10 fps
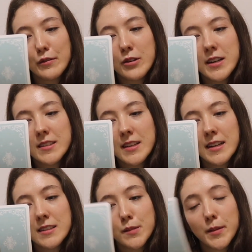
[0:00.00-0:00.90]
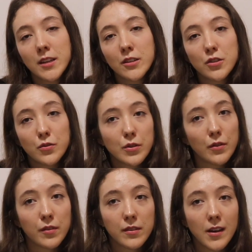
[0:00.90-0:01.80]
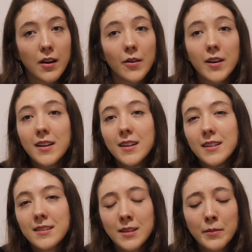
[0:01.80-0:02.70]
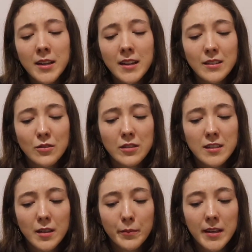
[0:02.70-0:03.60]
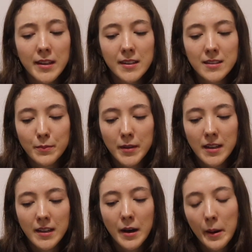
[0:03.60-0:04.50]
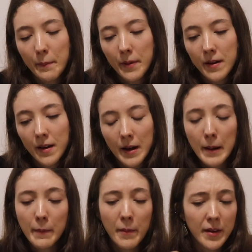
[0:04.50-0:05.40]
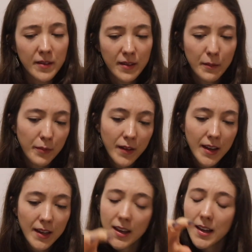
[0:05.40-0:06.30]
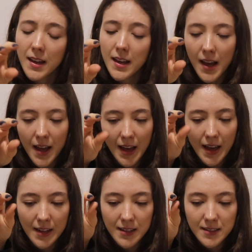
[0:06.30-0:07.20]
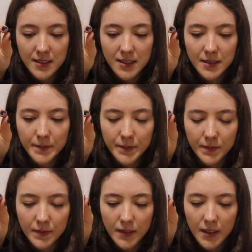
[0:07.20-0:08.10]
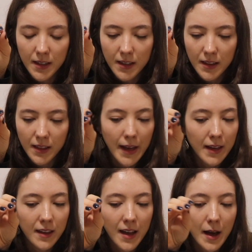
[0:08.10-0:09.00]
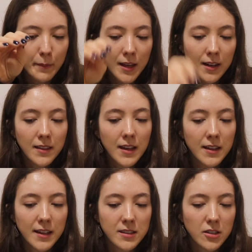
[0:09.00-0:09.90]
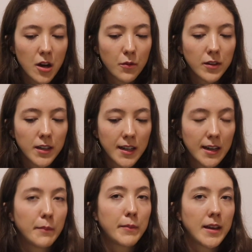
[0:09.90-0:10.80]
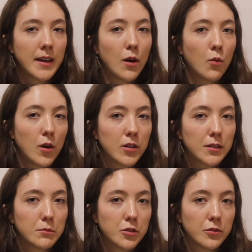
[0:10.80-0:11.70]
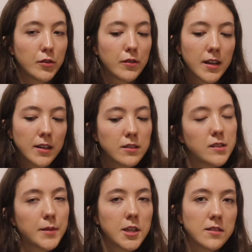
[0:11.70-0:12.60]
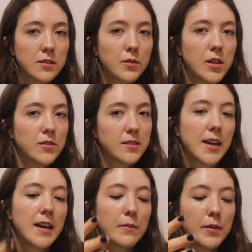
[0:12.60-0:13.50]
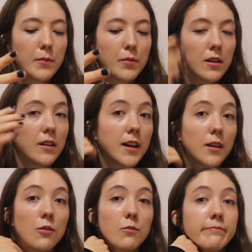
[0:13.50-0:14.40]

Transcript: a voice and speak your truth. So somebody is going to be speaking up um, about something and like I'm getting that it's not really gonna be a welcome truth that you speak. So when you say it, people are like,